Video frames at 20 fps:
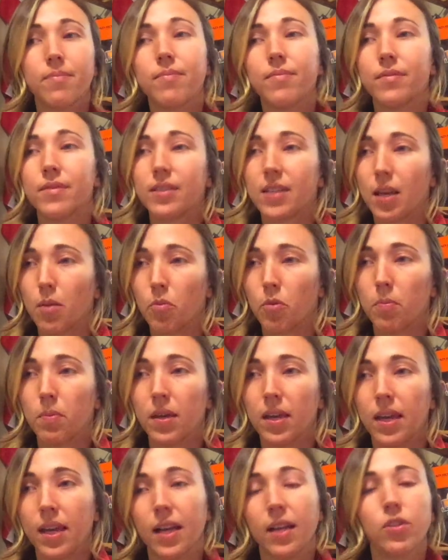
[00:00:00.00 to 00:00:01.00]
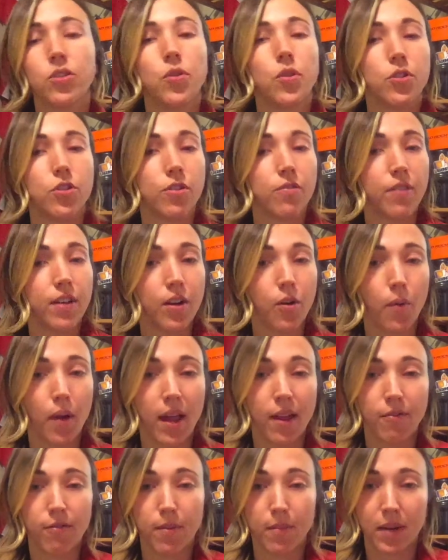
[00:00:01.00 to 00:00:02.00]
Same with peeing, 200 feet away
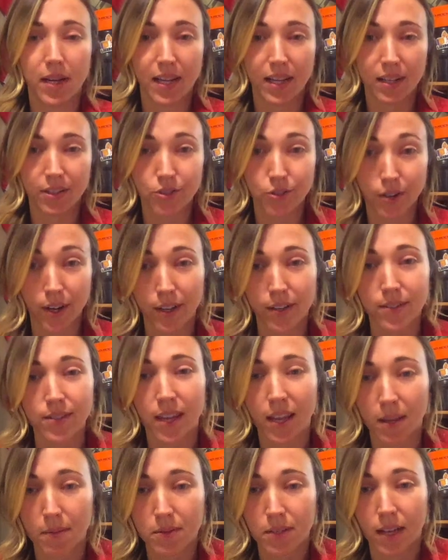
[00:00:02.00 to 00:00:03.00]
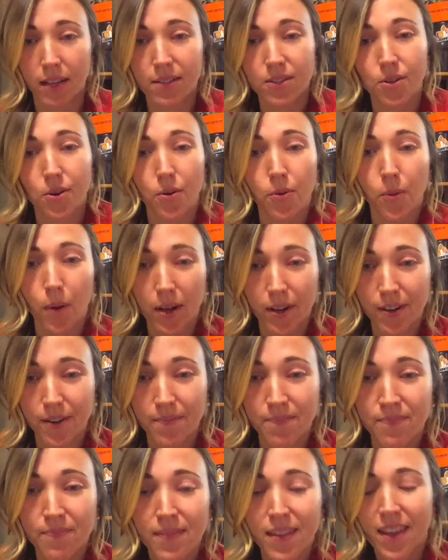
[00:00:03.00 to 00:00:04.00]
from any trails, campsites, or water.
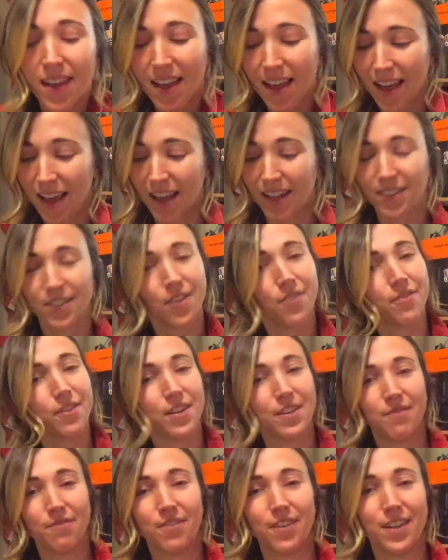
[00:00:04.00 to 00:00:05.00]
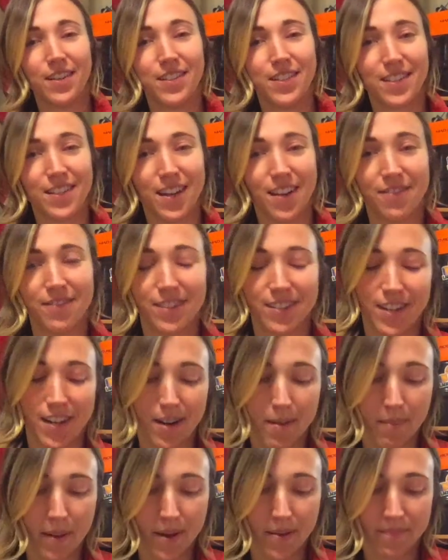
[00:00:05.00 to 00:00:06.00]
And it's all very fun stuff to talk
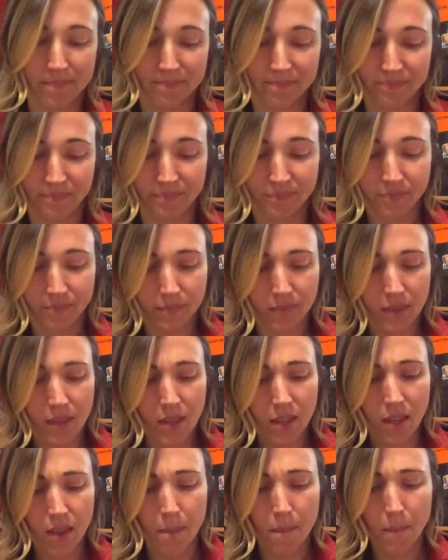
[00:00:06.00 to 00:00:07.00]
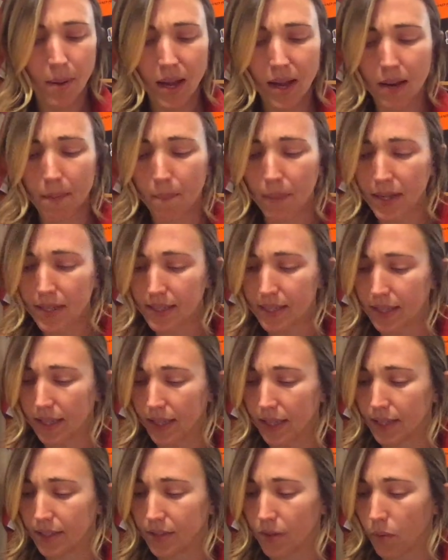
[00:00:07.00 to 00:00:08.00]
about. But
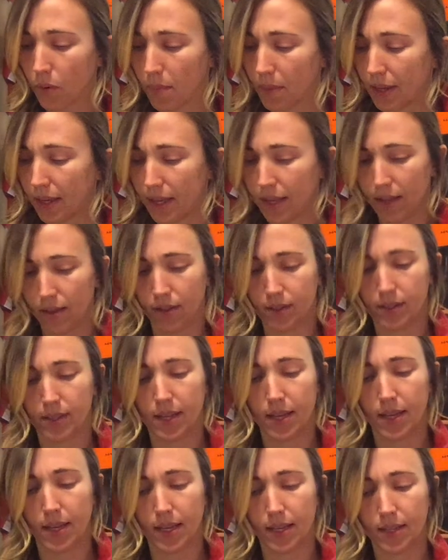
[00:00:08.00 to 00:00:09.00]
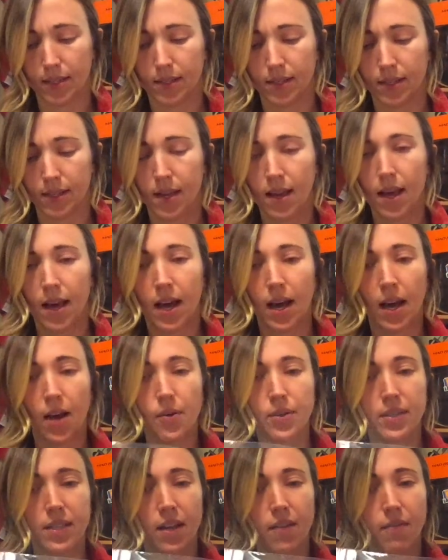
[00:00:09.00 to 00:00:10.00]
basically, so what my kit looks like is I
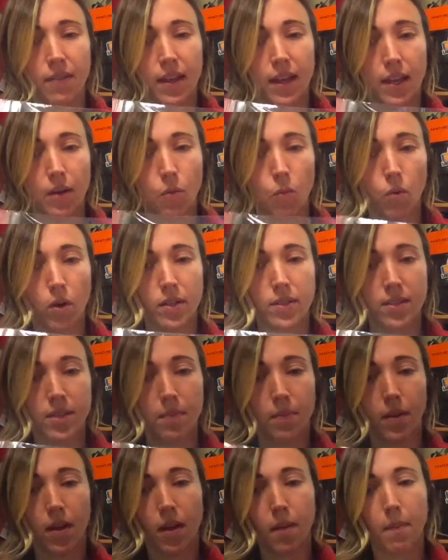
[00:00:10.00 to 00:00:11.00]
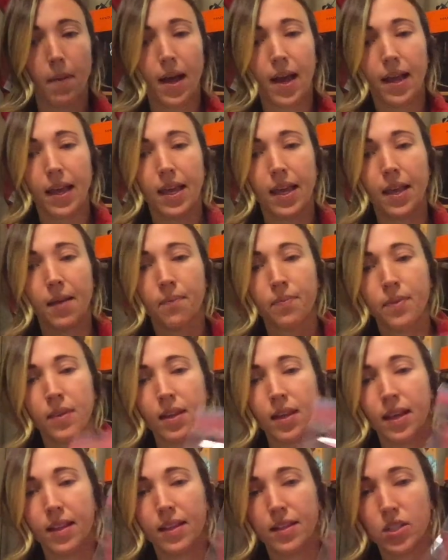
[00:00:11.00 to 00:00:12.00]
always have one Ziploc baggie.
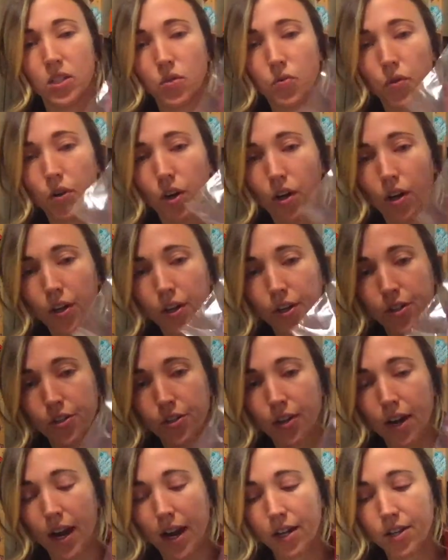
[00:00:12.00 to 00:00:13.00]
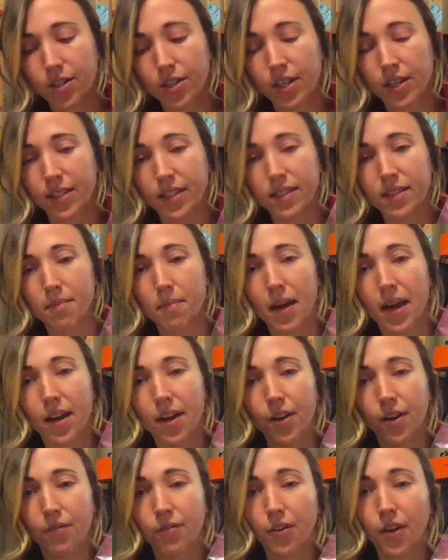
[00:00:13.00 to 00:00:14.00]
This is for all your trash. It doesn't matter
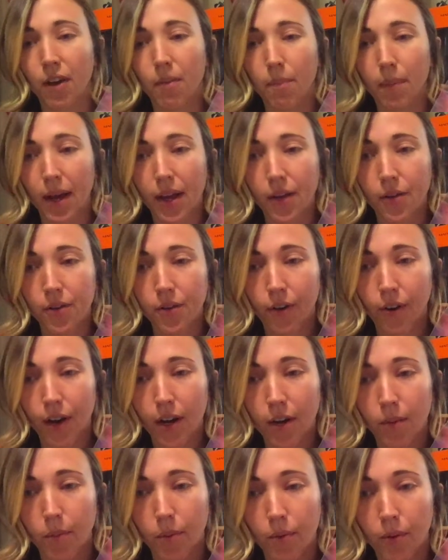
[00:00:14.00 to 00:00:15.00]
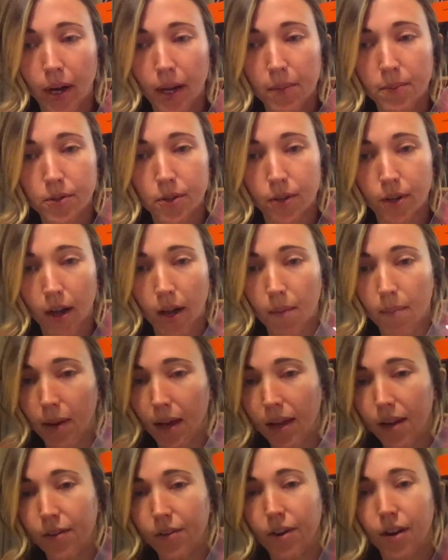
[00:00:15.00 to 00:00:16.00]
if you have biodegradable wipes or
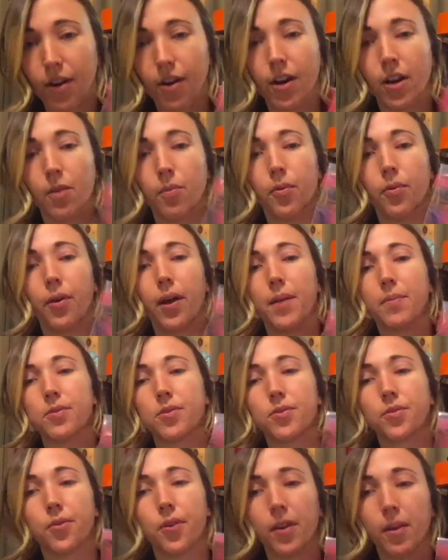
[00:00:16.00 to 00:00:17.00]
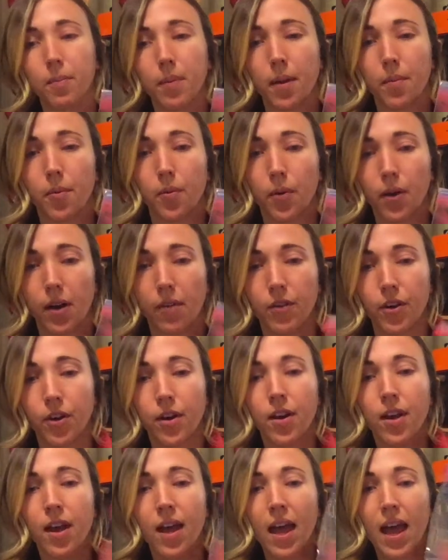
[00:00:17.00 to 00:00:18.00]
non-biodegradable wipes or toilet paper, whatever.
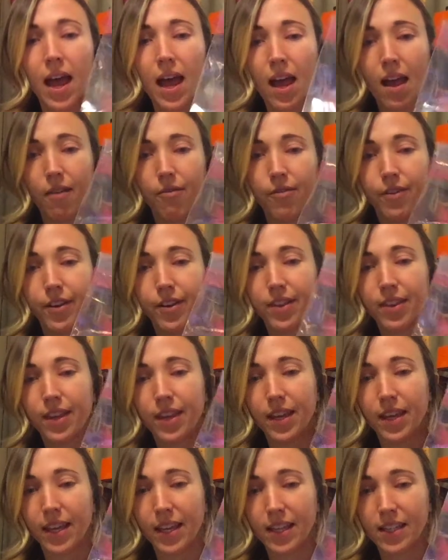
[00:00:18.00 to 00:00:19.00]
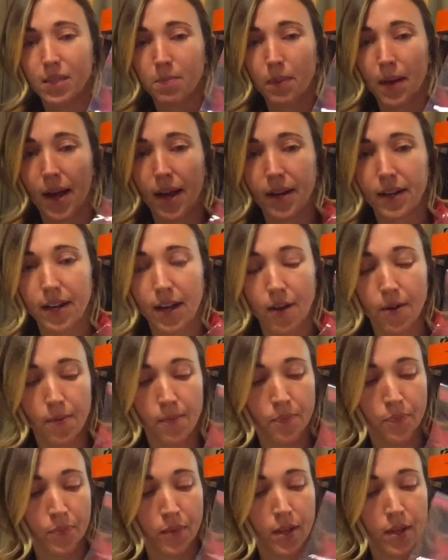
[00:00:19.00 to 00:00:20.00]
Everything gets packed out.
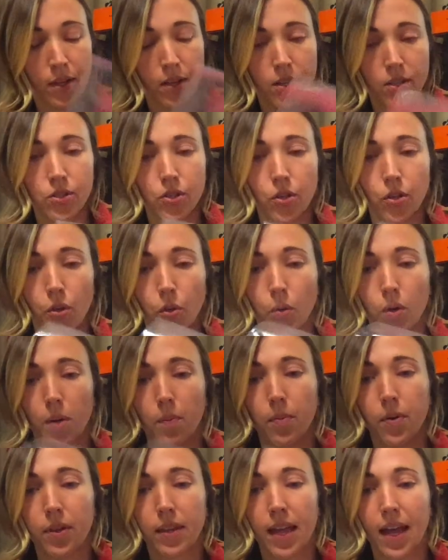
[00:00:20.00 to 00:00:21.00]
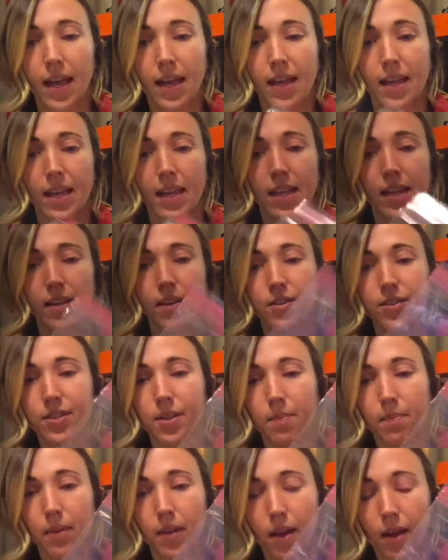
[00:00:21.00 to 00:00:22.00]
So you'll want to put that in your
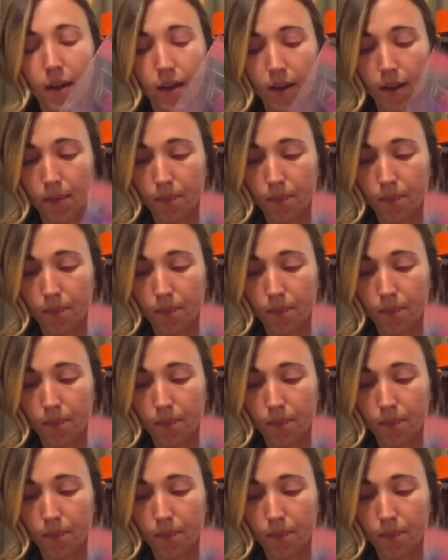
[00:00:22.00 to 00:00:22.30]
Ziploc.